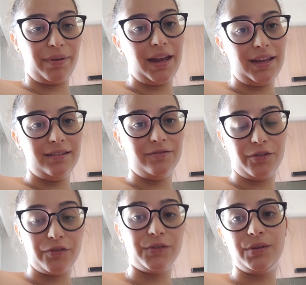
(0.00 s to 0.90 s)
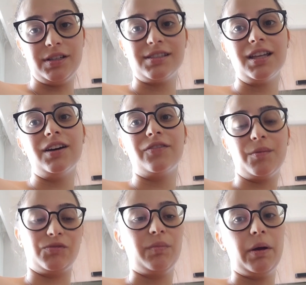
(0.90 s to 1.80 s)
pay for food and stuff
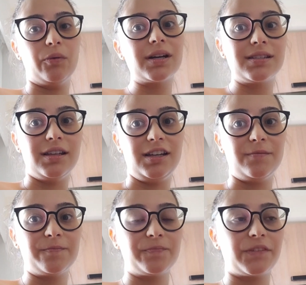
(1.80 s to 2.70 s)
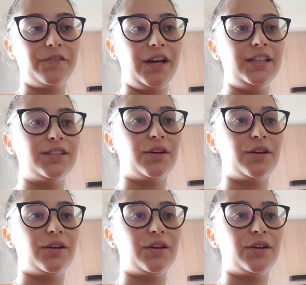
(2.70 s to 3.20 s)
comes from my work study, right?